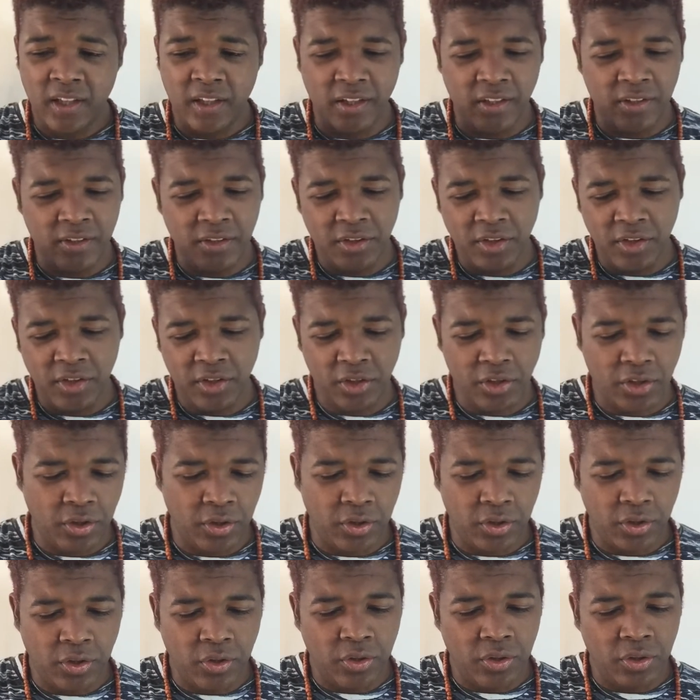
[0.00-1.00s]
A
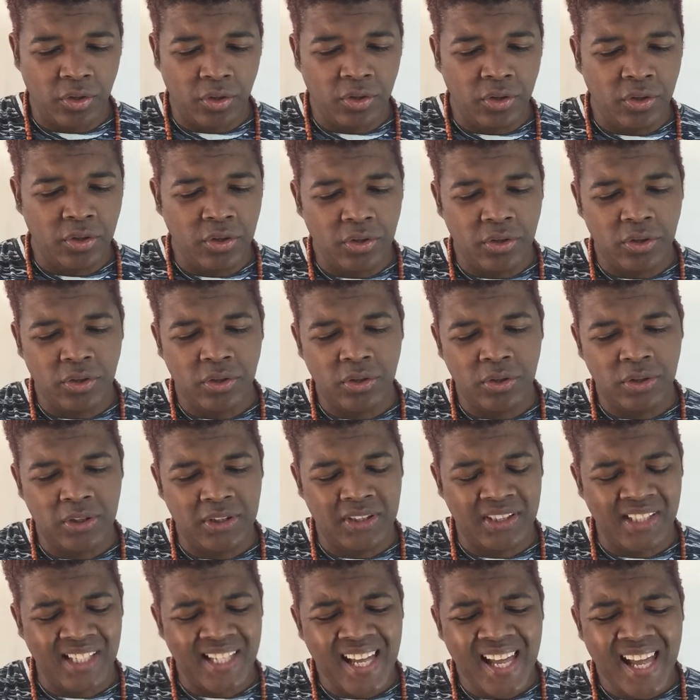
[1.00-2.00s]
new
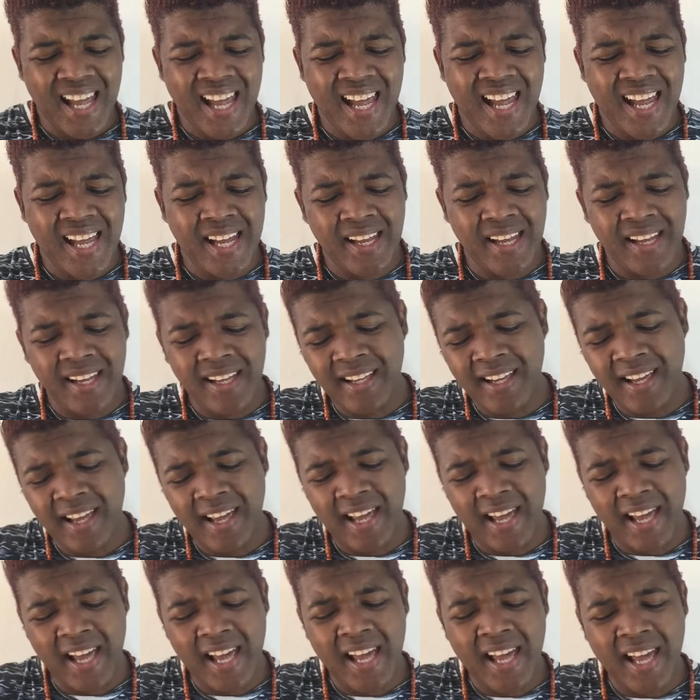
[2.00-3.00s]
day
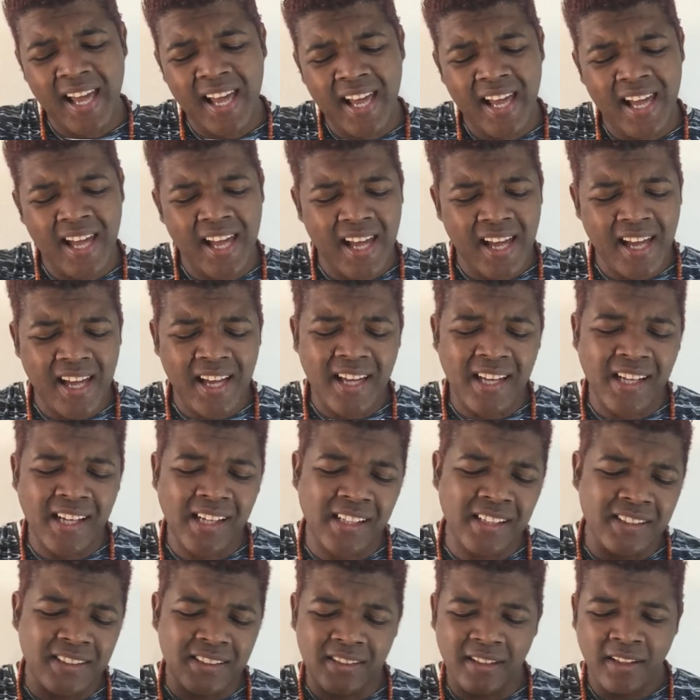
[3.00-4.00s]

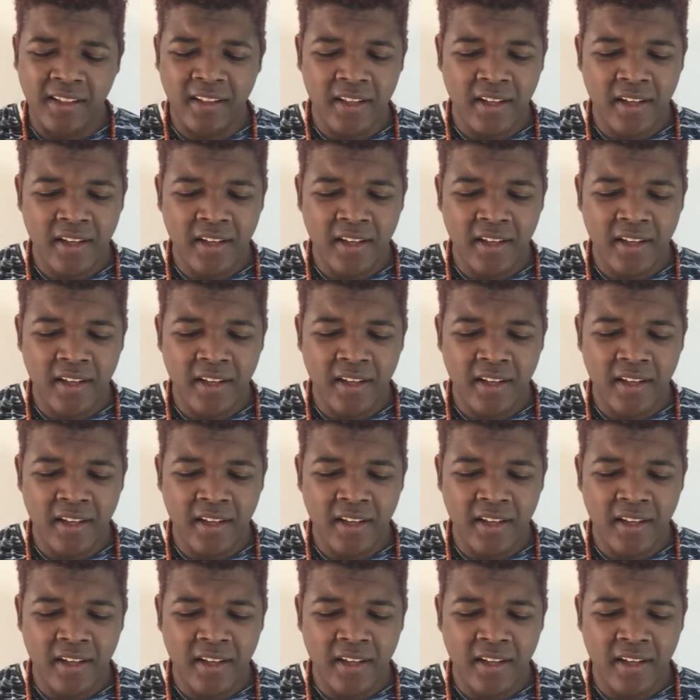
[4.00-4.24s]
has